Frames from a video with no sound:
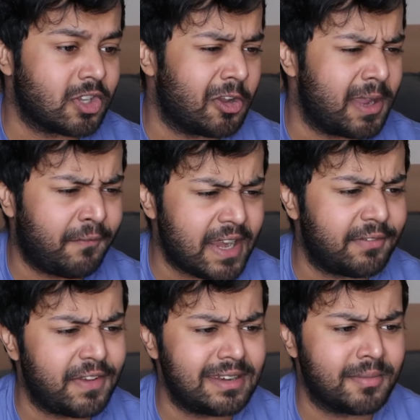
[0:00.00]
So if
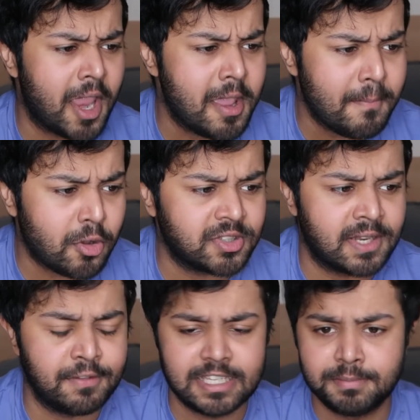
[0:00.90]
anything,
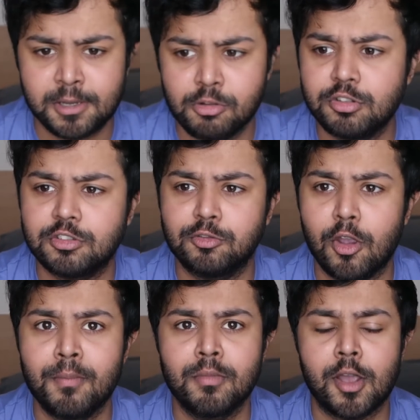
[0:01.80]
positive experience
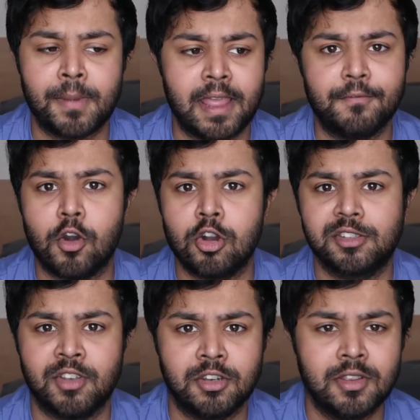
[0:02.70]
from applying for
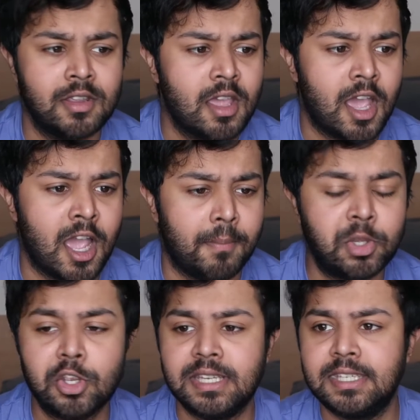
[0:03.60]
Oxford,
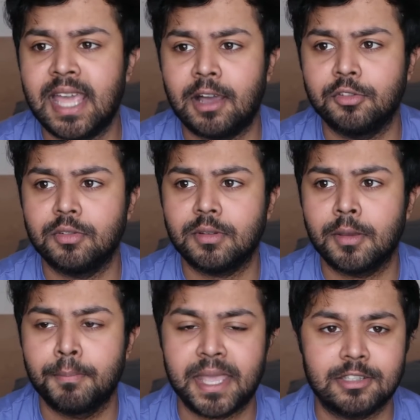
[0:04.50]
purely
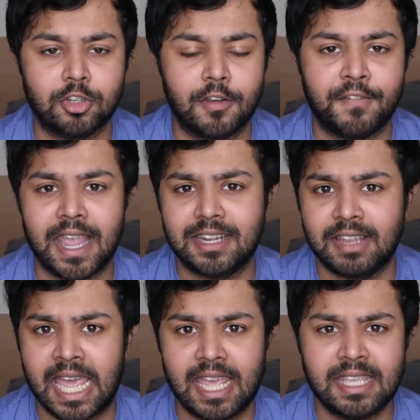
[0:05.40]
down based on the fact
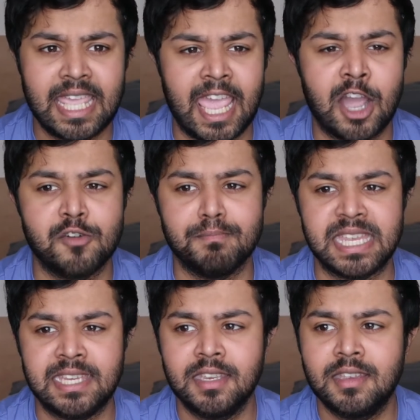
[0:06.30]
that it helped
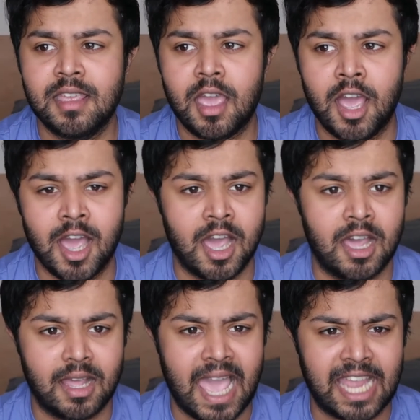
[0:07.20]
me
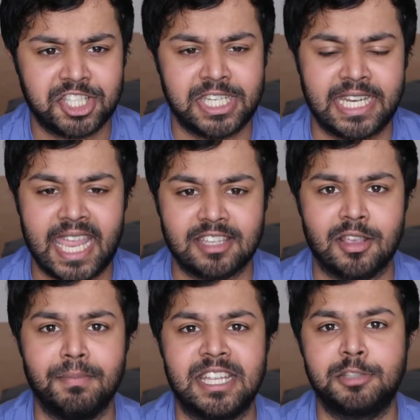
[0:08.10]
actually get
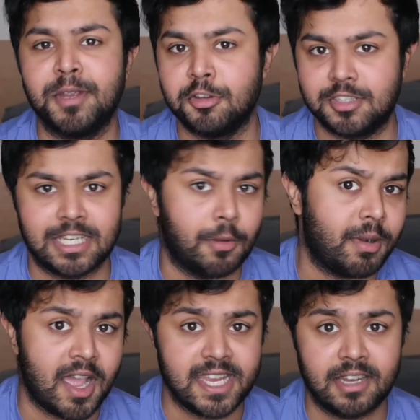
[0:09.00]
some experience in
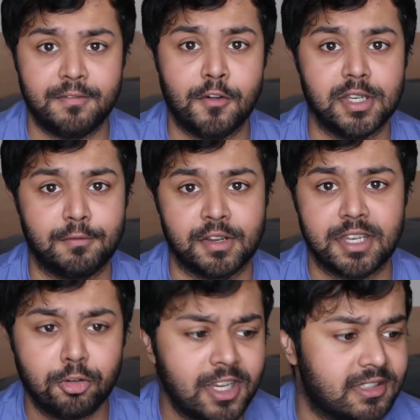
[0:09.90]
applying for
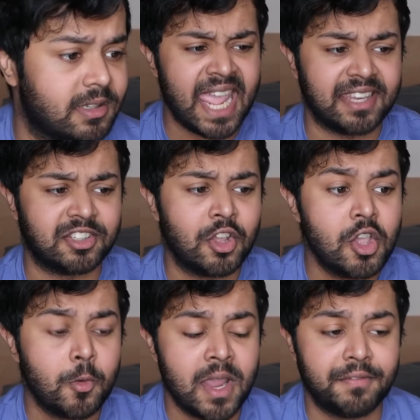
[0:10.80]
different degrees. Next,
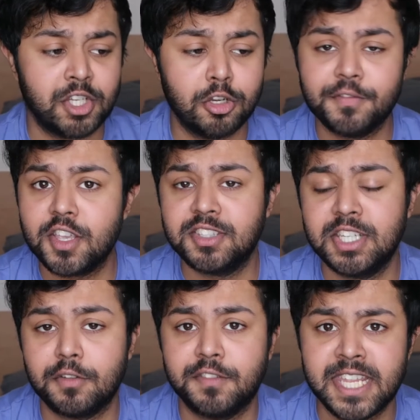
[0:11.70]
we have the
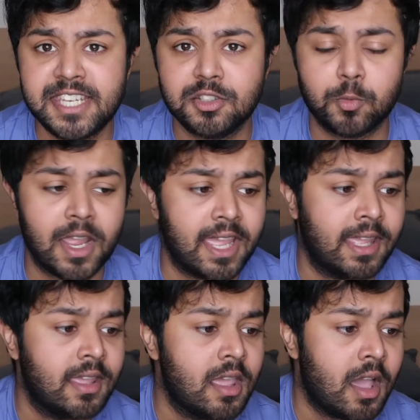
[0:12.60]
University of Leeds,
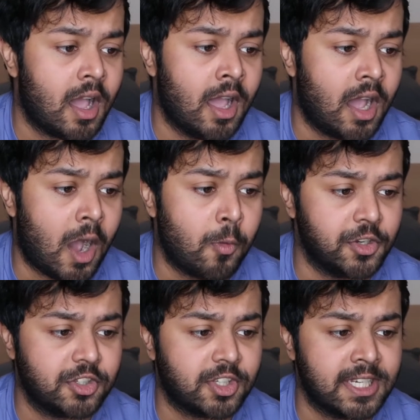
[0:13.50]
where I
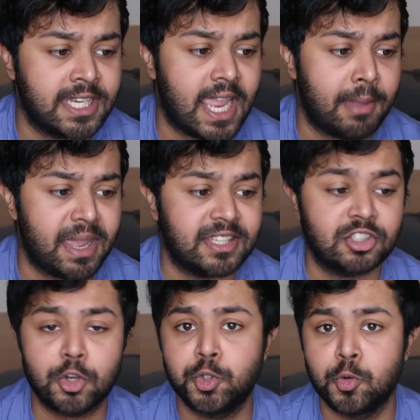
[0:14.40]
want to study MA
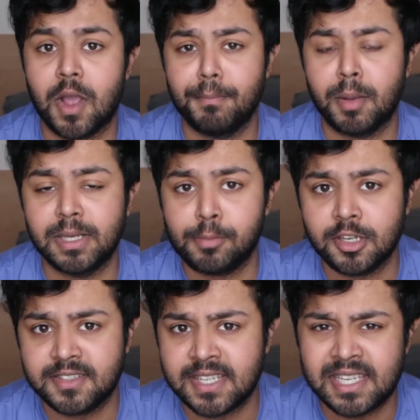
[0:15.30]
Social and Public
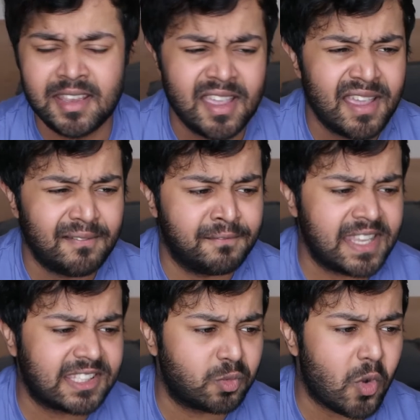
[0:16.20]
Policy.
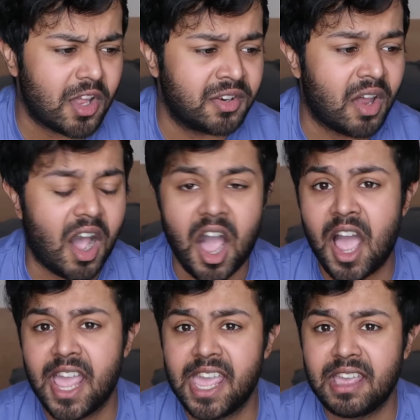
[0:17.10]
This one,
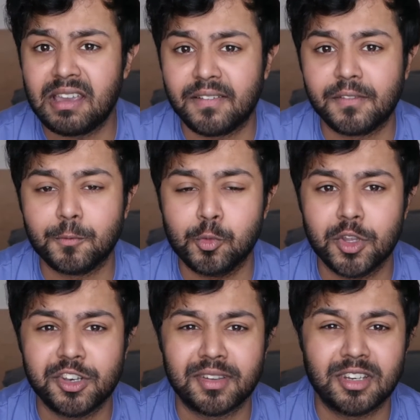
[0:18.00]
I
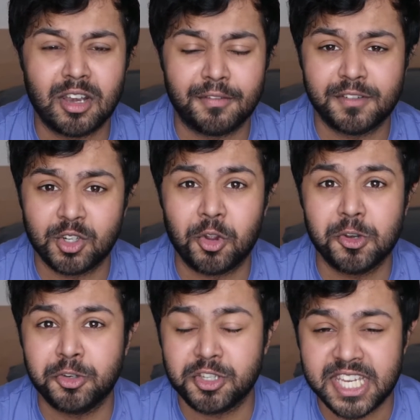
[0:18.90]
would love to
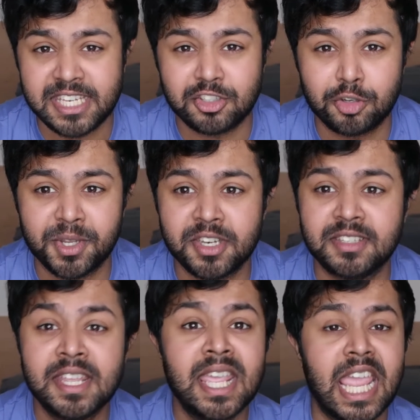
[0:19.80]
go to Leeds, to be
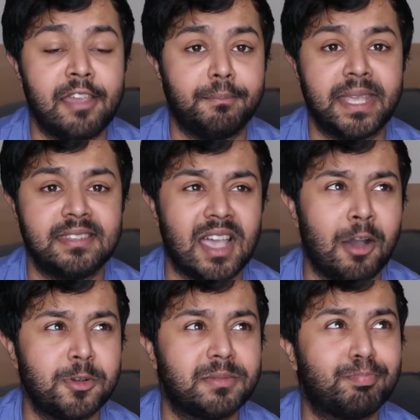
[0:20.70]
honest.
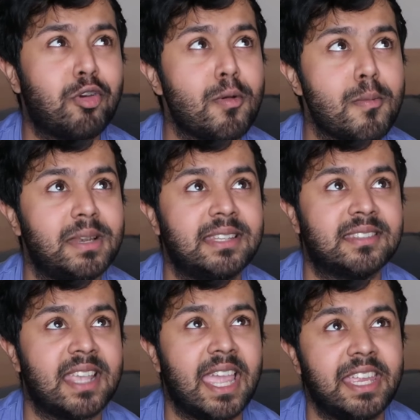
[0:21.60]
I would probably
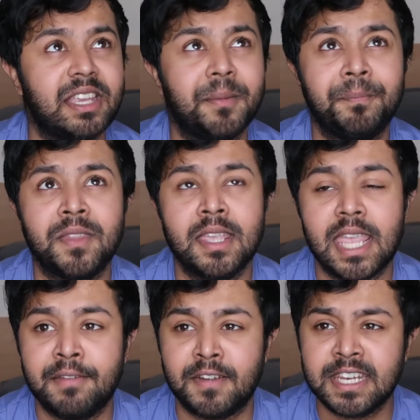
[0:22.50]
say,
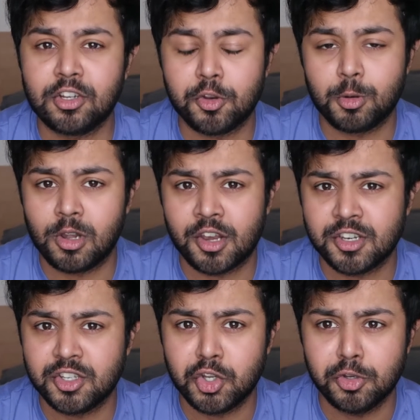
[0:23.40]
if I didn't go to a
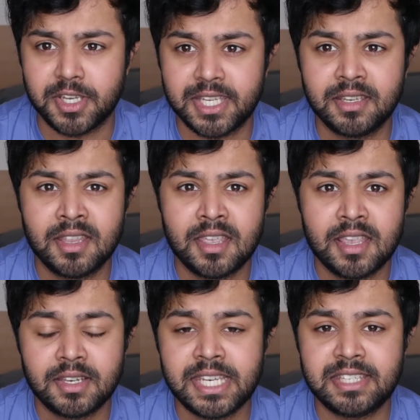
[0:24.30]
London uni,
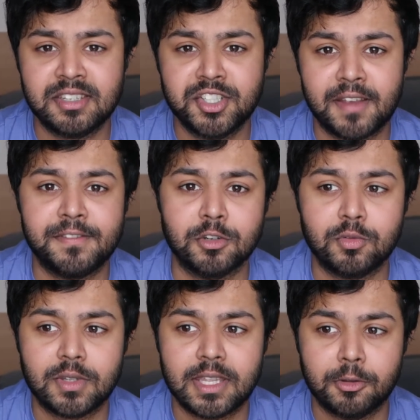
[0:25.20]
Leeds and
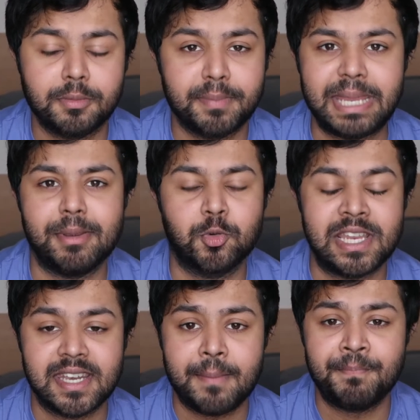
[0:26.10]
Sheffield, it would be
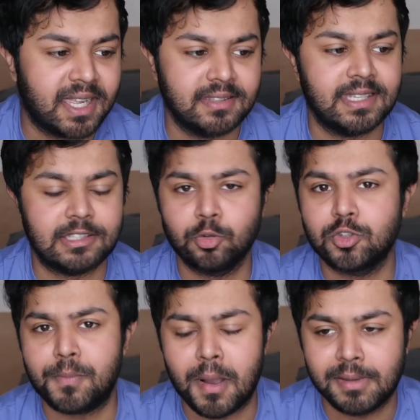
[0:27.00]
between them, because it's
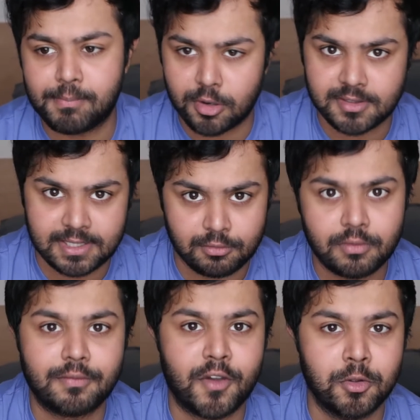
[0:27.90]
also public policy
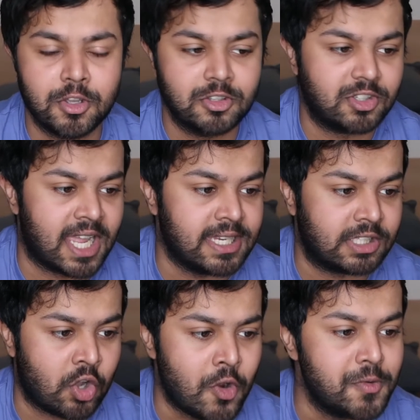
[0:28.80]
focused, and
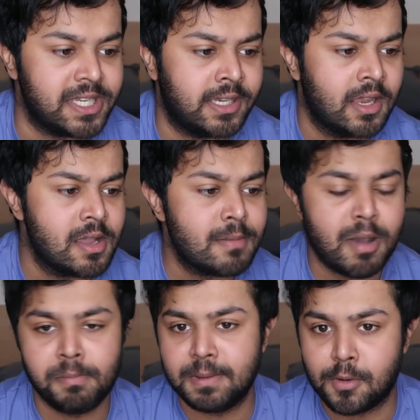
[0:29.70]
it's the only
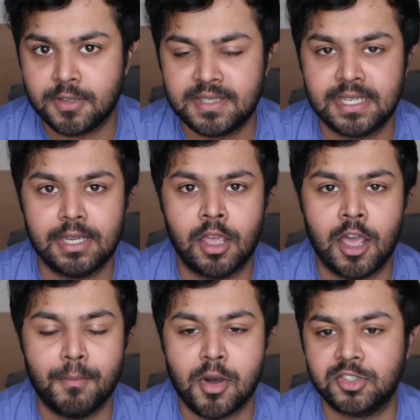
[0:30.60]
public policy
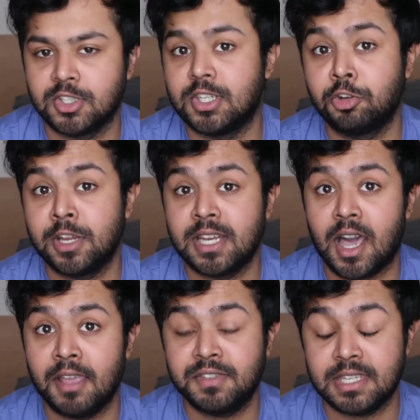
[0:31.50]
master's degree
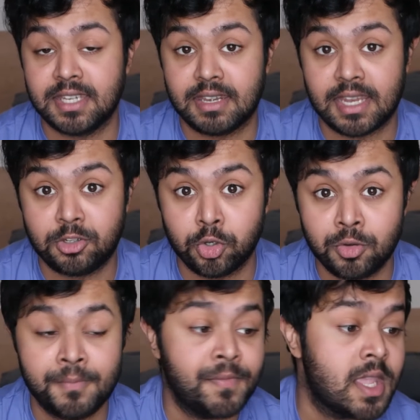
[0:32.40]
that I've seen that they
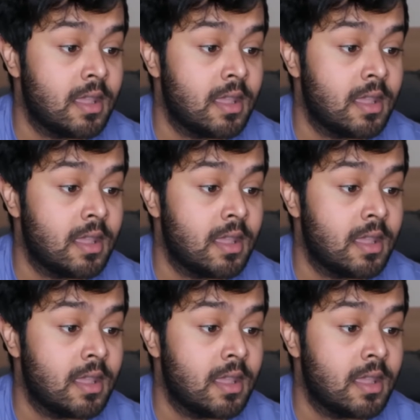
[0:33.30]
do.